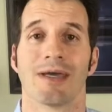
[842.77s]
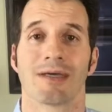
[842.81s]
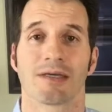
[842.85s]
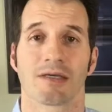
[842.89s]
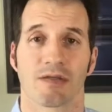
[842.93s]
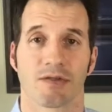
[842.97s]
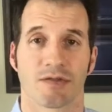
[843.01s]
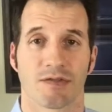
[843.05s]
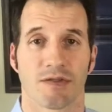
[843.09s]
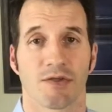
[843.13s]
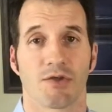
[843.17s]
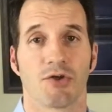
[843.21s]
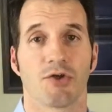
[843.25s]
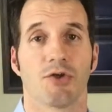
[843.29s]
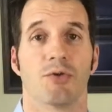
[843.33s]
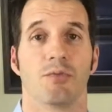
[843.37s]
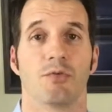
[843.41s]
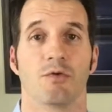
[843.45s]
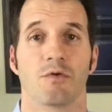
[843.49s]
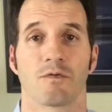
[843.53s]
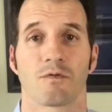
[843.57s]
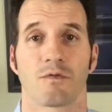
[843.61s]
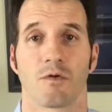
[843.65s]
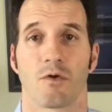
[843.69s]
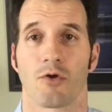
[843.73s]
continue to
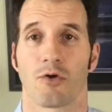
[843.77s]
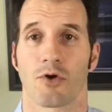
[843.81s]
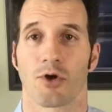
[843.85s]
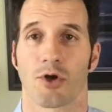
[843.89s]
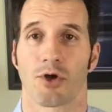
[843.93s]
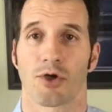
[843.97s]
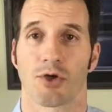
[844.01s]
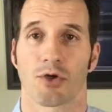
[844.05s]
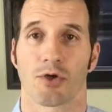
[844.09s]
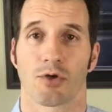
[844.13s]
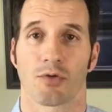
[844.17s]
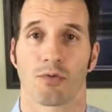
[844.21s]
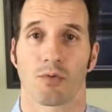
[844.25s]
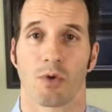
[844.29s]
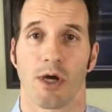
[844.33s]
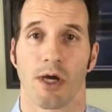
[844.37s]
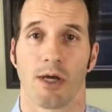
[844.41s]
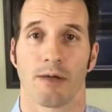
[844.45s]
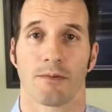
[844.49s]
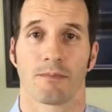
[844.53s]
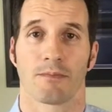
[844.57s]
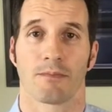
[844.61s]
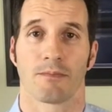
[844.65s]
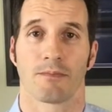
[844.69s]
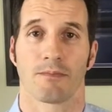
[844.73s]
move forward in a good way?
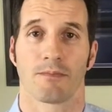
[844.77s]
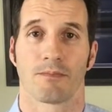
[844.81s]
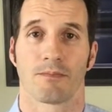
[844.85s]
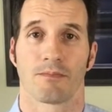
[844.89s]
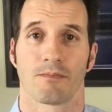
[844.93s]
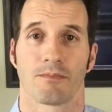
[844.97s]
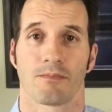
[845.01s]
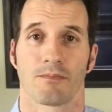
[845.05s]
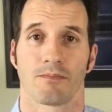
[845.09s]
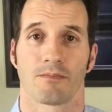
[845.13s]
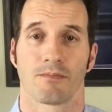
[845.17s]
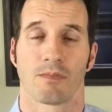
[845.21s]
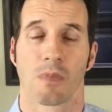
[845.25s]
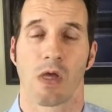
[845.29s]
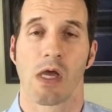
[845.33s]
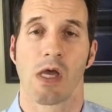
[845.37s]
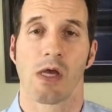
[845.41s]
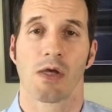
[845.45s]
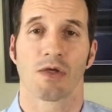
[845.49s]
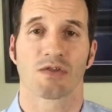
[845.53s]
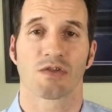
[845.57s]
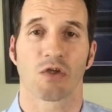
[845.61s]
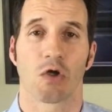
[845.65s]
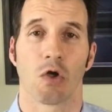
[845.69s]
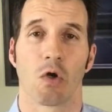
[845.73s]

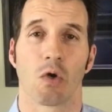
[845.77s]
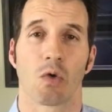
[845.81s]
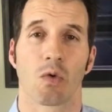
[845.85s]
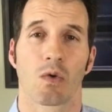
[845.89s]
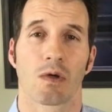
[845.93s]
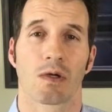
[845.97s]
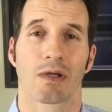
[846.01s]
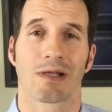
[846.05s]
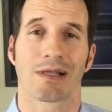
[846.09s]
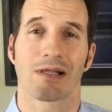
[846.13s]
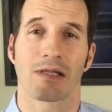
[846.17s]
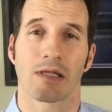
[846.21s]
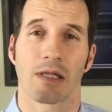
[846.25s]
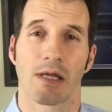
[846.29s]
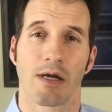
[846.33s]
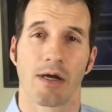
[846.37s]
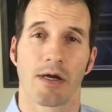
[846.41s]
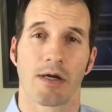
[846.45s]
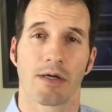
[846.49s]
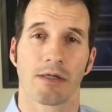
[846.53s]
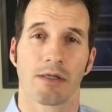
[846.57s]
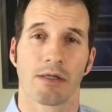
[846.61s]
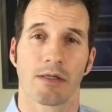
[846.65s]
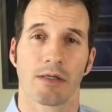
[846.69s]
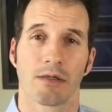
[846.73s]
So
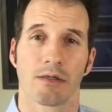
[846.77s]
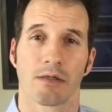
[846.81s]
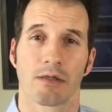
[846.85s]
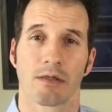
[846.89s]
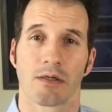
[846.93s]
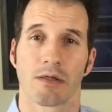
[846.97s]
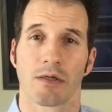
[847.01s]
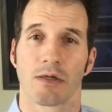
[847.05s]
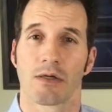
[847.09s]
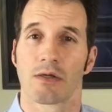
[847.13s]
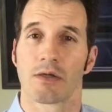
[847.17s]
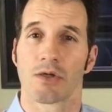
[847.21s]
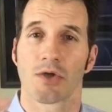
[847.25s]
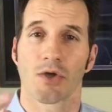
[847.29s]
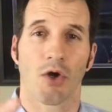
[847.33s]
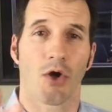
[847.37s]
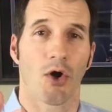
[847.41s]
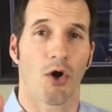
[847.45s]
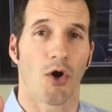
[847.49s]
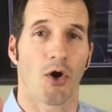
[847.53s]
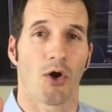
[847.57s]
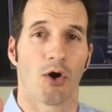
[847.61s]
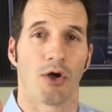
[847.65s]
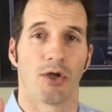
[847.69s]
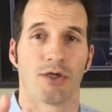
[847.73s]
clarity,
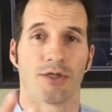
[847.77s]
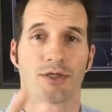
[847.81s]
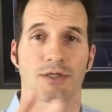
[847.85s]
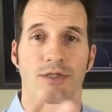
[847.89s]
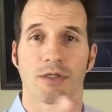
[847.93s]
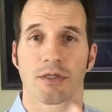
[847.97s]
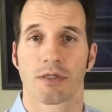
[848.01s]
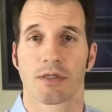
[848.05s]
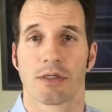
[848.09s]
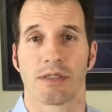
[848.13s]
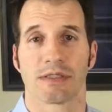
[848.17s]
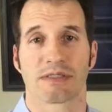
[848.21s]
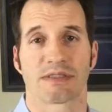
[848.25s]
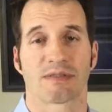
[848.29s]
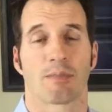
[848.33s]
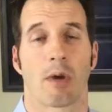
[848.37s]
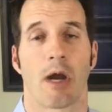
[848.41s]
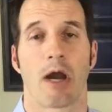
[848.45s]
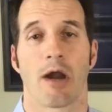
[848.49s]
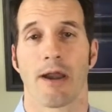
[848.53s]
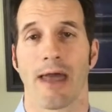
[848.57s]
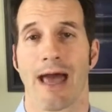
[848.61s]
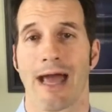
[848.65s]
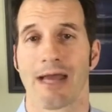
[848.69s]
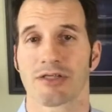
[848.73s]
courage,
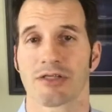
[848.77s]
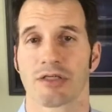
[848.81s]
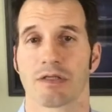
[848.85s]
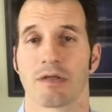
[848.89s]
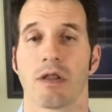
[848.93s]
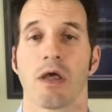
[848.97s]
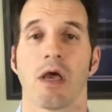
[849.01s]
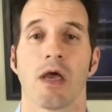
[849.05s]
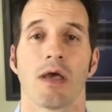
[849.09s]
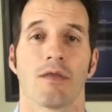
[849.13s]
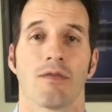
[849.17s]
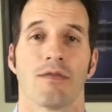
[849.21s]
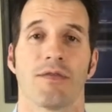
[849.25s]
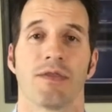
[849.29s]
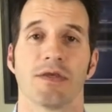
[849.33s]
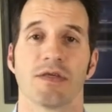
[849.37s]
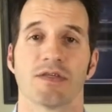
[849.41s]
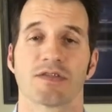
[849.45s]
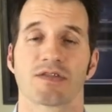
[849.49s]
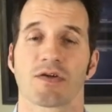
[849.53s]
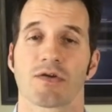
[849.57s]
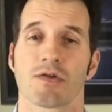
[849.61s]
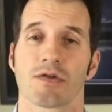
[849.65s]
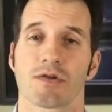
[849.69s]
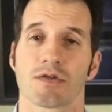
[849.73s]
inspired action.
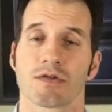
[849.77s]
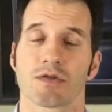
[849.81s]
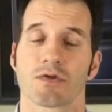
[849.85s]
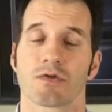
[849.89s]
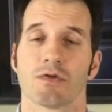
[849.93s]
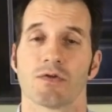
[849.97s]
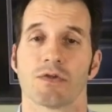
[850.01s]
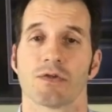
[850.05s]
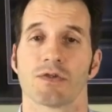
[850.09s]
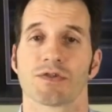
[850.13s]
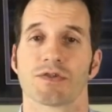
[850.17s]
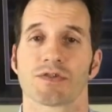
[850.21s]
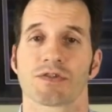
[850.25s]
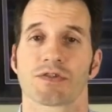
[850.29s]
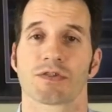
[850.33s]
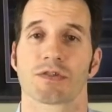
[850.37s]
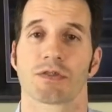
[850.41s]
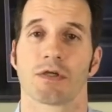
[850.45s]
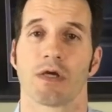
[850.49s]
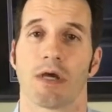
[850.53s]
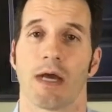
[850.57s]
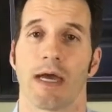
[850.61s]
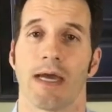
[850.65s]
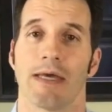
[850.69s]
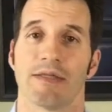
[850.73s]
These are the tools
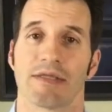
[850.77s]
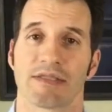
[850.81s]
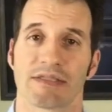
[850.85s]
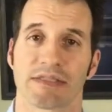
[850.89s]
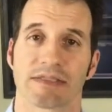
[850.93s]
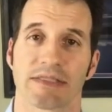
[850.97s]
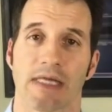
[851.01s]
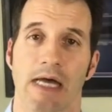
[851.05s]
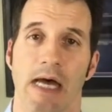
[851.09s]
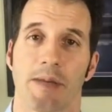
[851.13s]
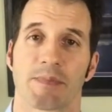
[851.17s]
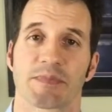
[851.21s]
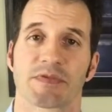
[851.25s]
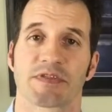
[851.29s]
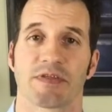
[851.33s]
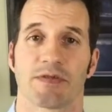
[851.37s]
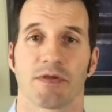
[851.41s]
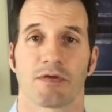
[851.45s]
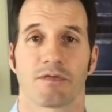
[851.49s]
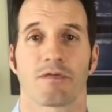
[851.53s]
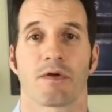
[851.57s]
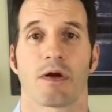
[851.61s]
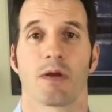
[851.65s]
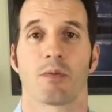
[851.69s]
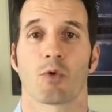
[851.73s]
and the steps and the
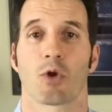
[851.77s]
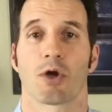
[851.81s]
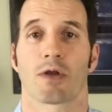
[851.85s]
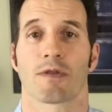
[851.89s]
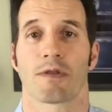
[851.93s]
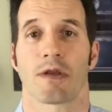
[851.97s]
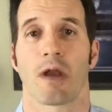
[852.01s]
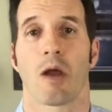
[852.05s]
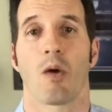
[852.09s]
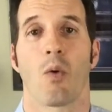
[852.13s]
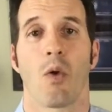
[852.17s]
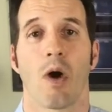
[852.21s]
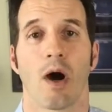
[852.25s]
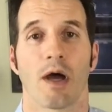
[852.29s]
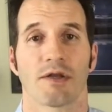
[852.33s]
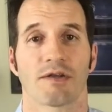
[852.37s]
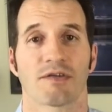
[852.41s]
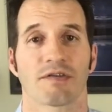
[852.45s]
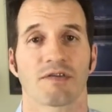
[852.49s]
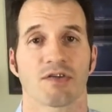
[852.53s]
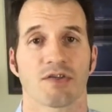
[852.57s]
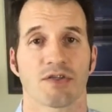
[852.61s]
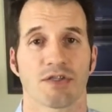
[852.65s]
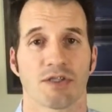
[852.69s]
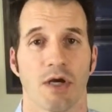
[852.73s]
framework that I wanted
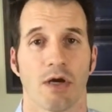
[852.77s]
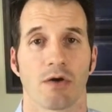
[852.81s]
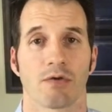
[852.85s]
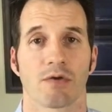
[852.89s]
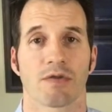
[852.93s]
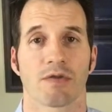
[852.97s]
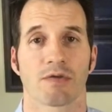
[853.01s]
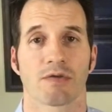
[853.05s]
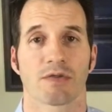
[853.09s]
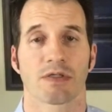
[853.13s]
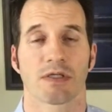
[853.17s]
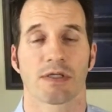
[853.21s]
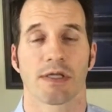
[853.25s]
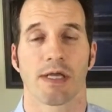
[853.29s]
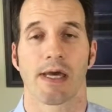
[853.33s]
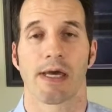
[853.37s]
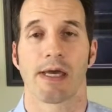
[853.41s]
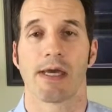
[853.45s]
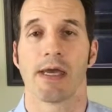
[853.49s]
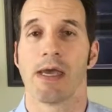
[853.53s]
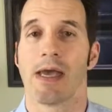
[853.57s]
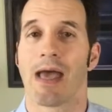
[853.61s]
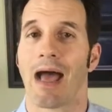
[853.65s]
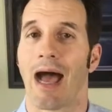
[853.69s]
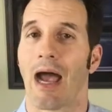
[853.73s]
to share with you
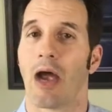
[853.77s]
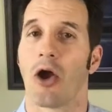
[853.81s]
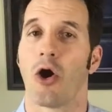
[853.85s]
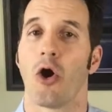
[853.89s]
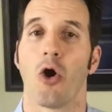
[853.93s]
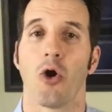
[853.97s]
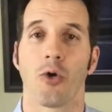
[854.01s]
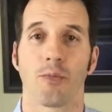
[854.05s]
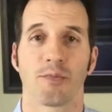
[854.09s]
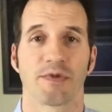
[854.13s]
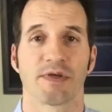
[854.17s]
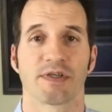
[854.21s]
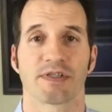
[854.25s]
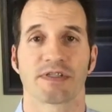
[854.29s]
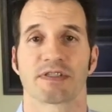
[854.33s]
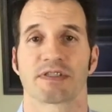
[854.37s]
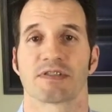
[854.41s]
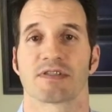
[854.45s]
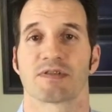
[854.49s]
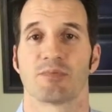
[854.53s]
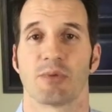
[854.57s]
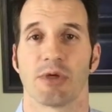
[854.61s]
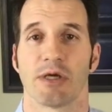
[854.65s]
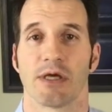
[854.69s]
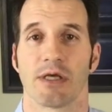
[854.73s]
today. I hope this
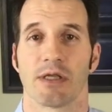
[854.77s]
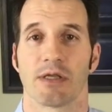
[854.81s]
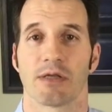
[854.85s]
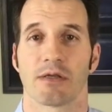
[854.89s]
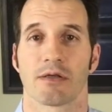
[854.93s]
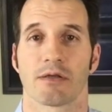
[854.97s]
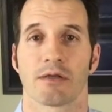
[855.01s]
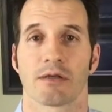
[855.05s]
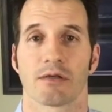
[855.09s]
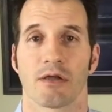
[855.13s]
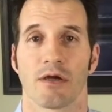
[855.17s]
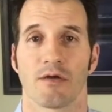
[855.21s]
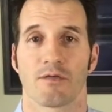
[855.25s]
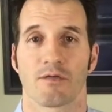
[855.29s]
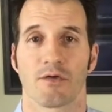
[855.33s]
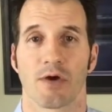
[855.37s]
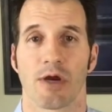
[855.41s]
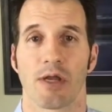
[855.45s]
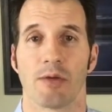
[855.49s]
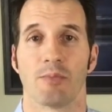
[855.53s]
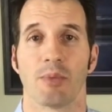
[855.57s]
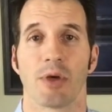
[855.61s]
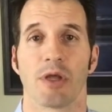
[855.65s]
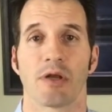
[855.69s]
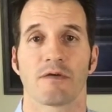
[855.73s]
has been of
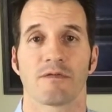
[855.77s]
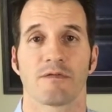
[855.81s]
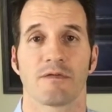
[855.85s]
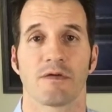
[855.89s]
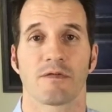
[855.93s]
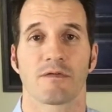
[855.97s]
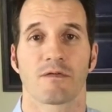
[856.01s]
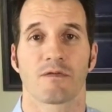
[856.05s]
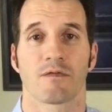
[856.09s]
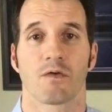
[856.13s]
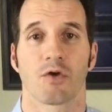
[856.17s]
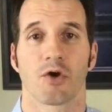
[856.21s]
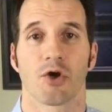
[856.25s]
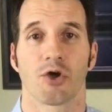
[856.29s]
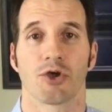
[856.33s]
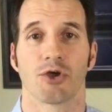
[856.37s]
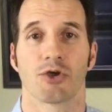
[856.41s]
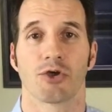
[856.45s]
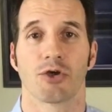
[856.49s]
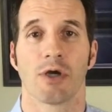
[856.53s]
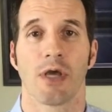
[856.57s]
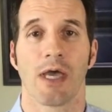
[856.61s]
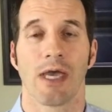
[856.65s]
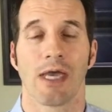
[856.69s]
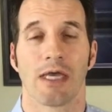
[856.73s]
great benefit for
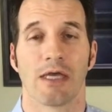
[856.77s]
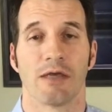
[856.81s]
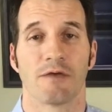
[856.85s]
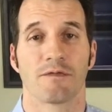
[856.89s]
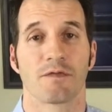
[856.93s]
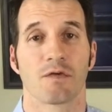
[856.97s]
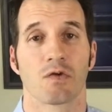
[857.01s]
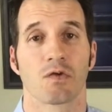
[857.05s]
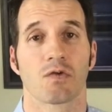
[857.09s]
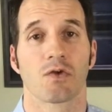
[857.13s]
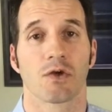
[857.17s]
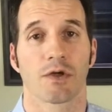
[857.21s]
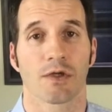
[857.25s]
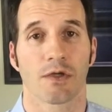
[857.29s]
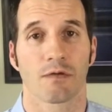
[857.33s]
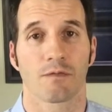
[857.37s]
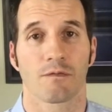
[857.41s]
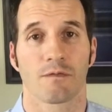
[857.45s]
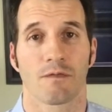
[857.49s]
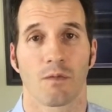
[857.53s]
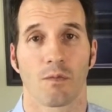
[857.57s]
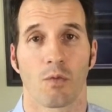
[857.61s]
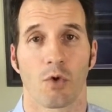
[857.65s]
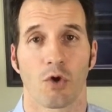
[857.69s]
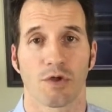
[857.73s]
you. If you're looking
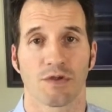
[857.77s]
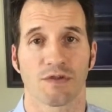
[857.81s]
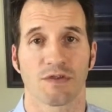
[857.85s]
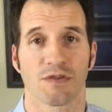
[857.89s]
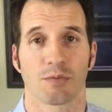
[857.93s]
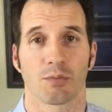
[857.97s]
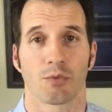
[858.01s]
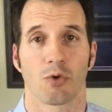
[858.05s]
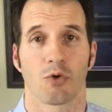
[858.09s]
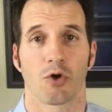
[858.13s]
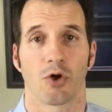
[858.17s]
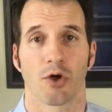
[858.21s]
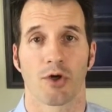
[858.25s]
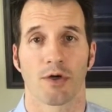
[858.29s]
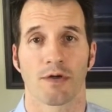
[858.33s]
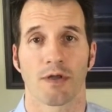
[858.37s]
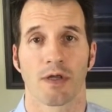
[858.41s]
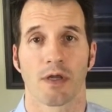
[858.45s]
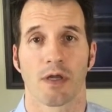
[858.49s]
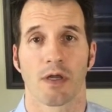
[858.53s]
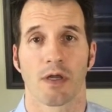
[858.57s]
for more support,